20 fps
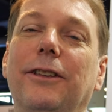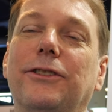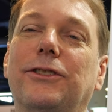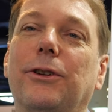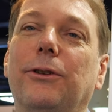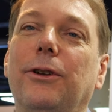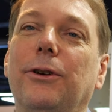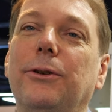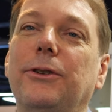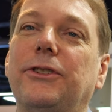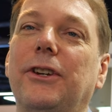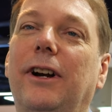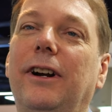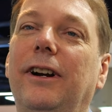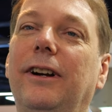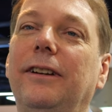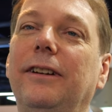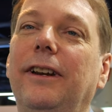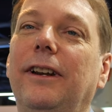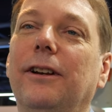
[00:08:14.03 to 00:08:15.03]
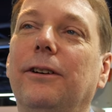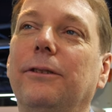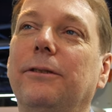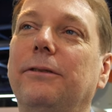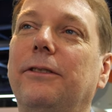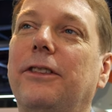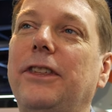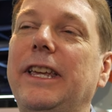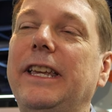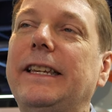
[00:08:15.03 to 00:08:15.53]
So those are, you know,
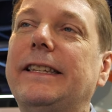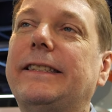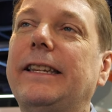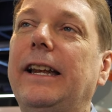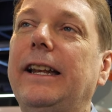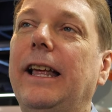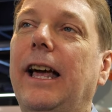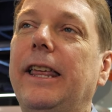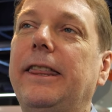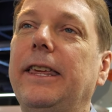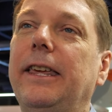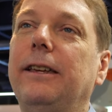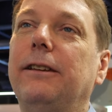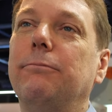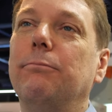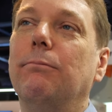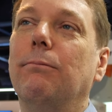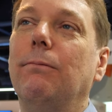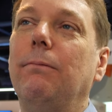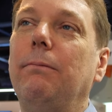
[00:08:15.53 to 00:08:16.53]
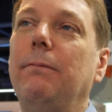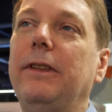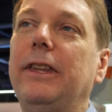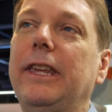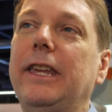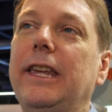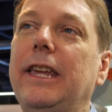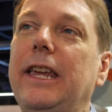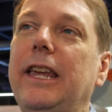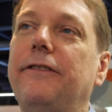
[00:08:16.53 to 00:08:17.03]
things that I think
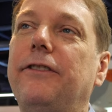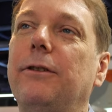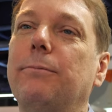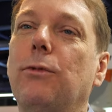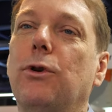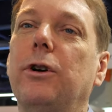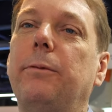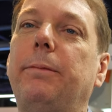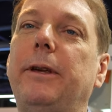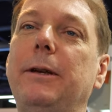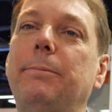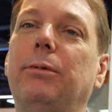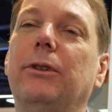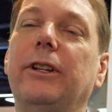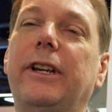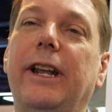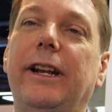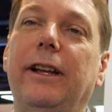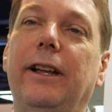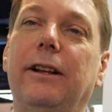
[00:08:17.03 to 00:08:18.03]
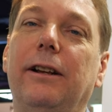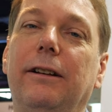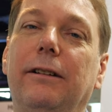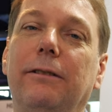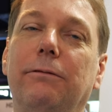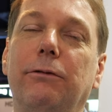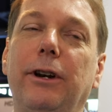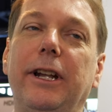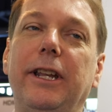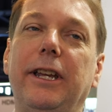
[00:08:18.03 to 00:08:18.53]
even more people can
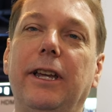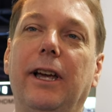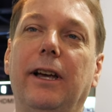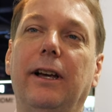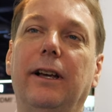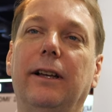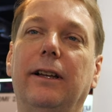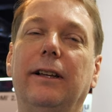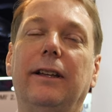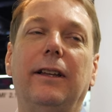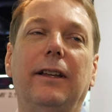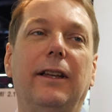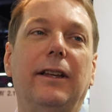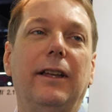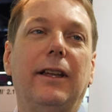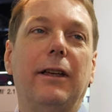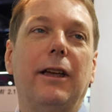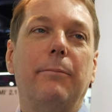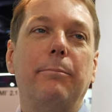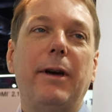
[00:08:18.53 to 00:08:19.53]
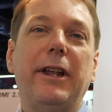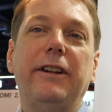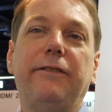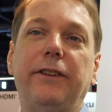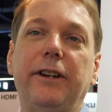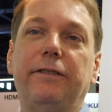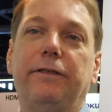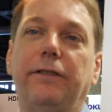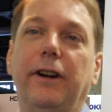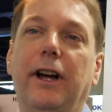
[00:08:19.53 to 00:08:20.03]
really
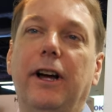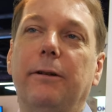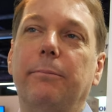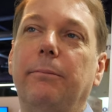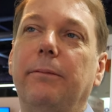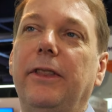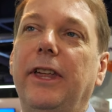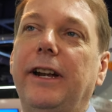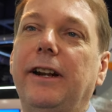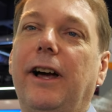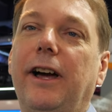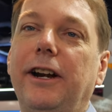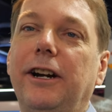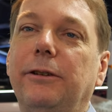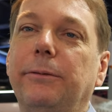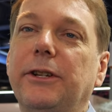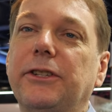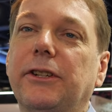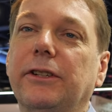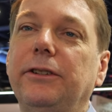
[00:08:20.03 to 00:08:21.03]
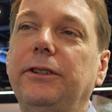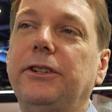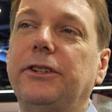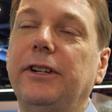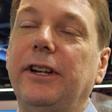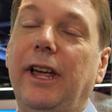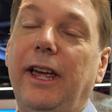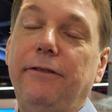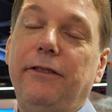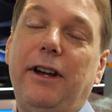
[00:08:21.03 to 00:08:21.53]
benefit from than higher
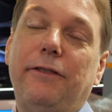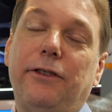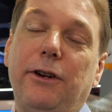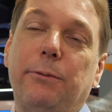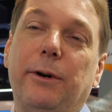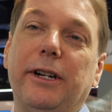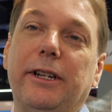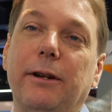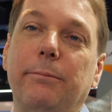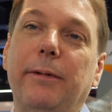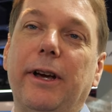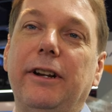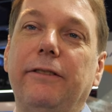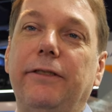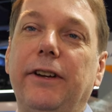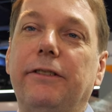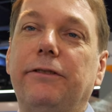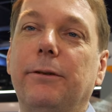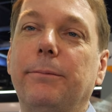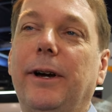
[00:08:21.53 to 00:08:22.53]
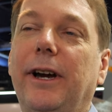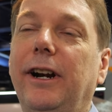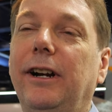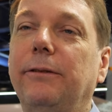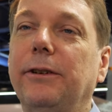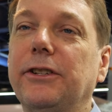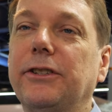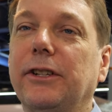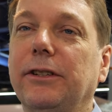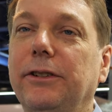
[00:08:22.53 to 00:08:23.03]
resolution. Everyone can benefit from
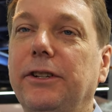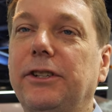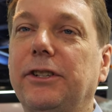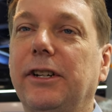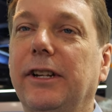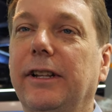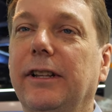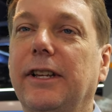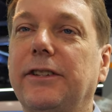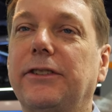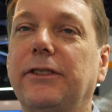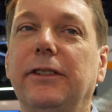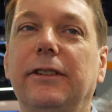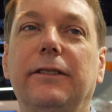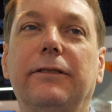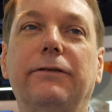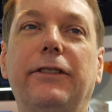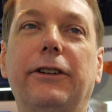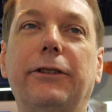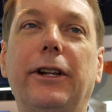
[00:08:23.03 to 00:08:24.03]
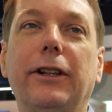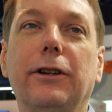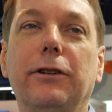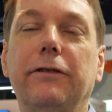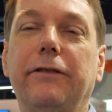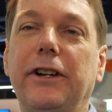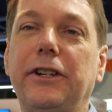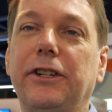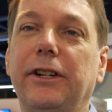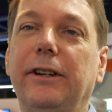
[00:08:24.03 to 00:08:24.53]
higher resolution unless they're very
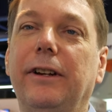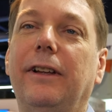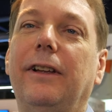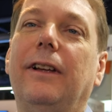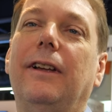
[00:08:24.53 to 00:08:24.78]
low vision.